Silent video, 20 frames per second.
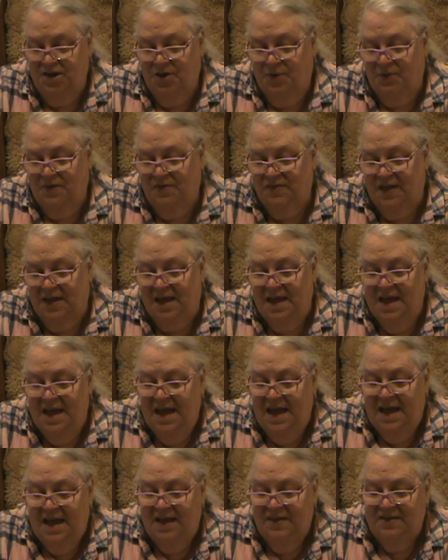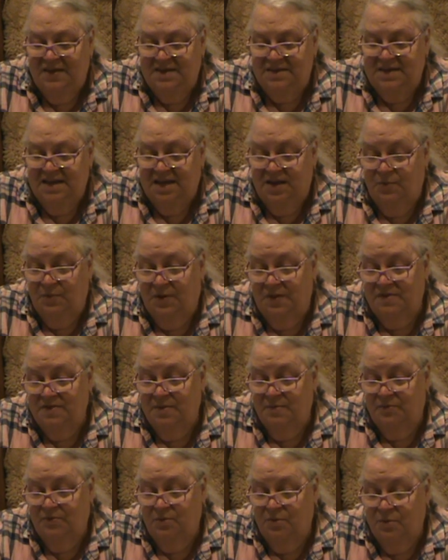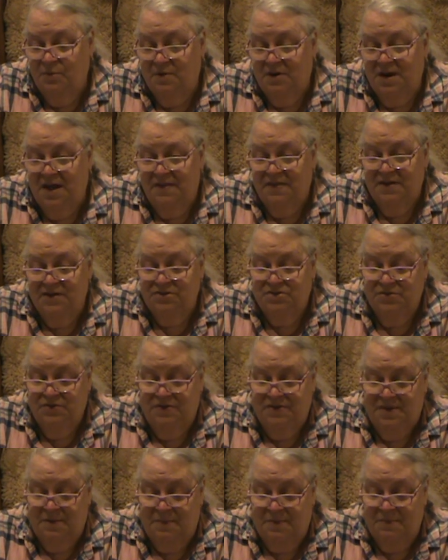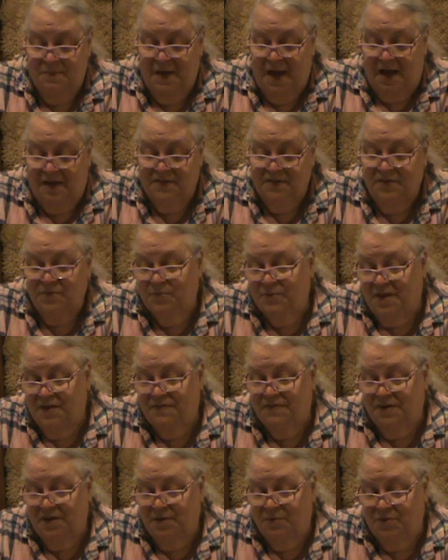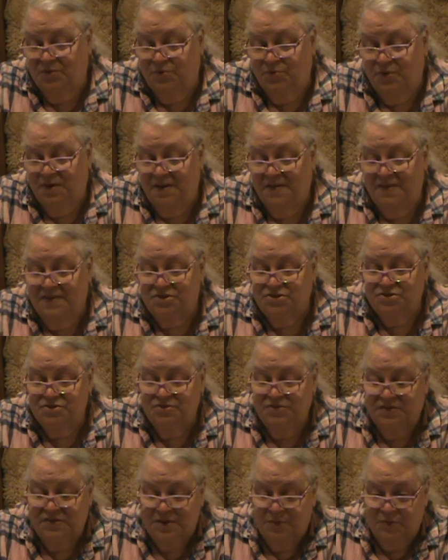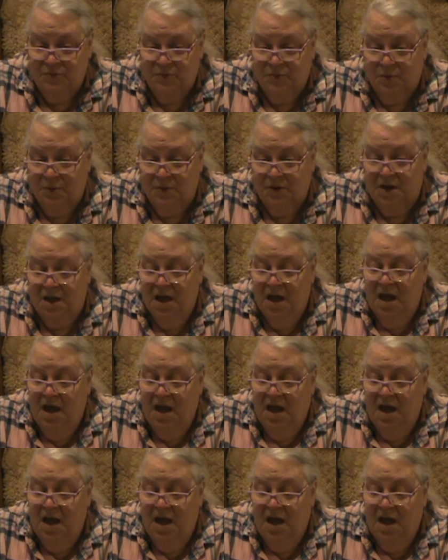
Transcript: You know, it's like taking one step forward and then 2 steps back. That's what I felt I was doing, and then 2 steps forward